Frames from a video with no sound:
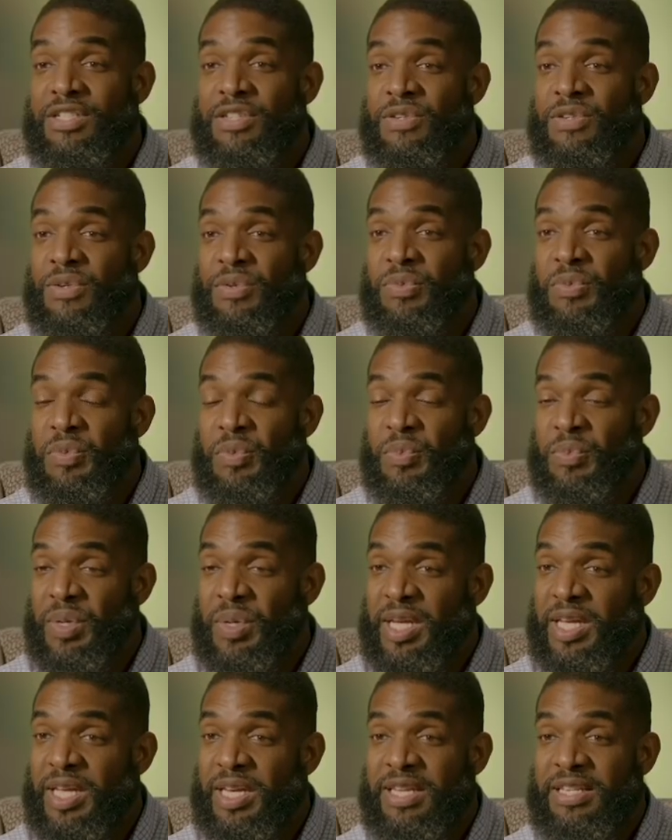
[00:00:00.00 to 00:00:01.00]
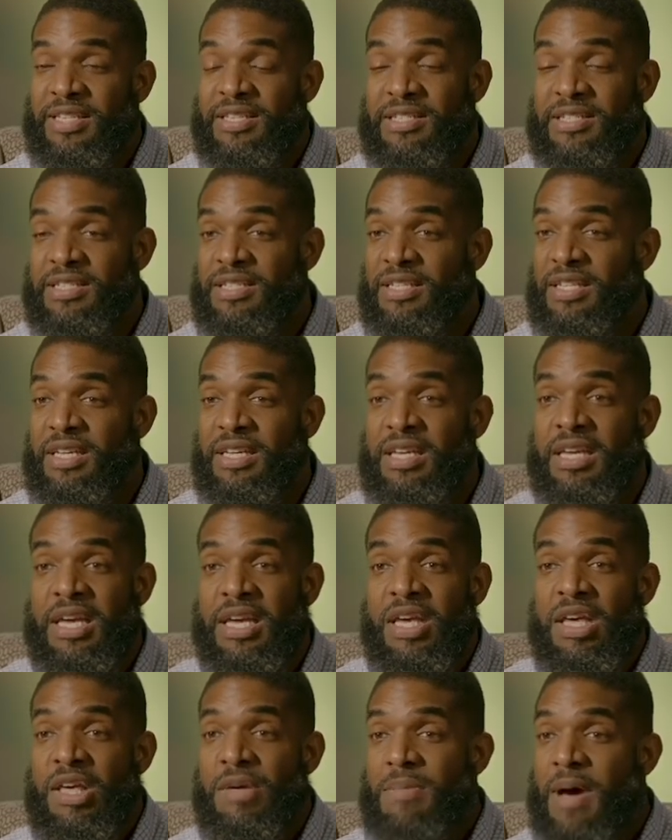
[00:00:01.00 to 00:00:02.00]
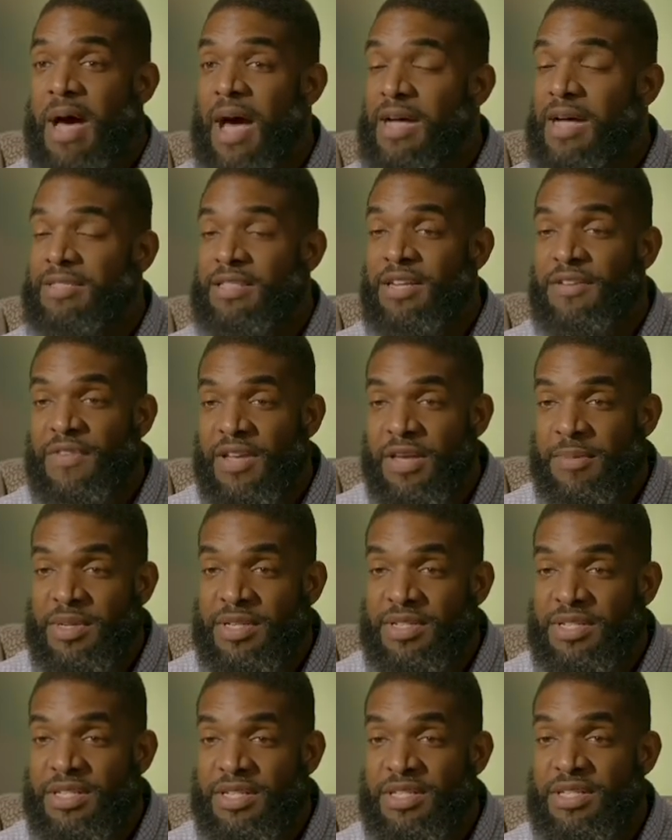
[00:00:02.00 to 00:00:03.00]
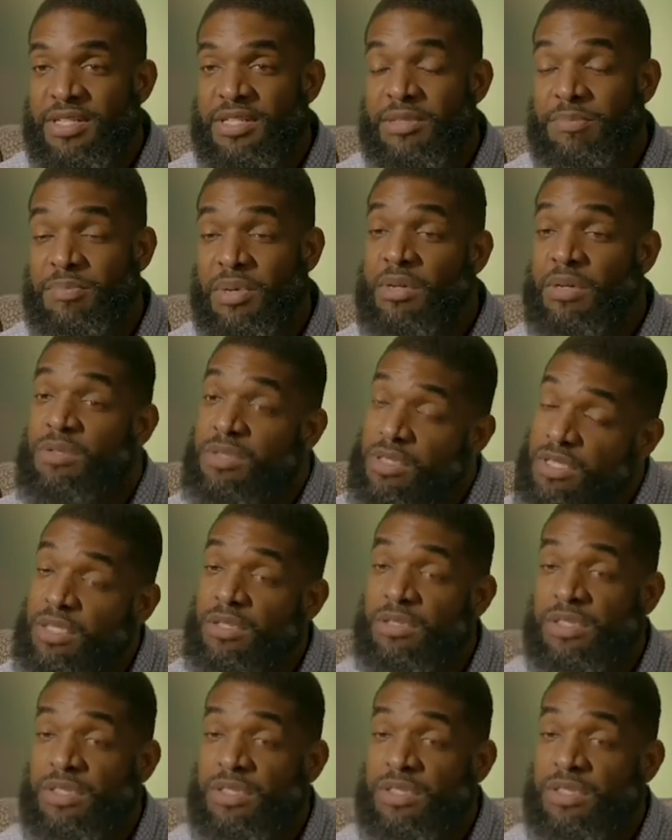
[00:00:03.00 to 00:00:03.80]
You're beginning to see positive images, but still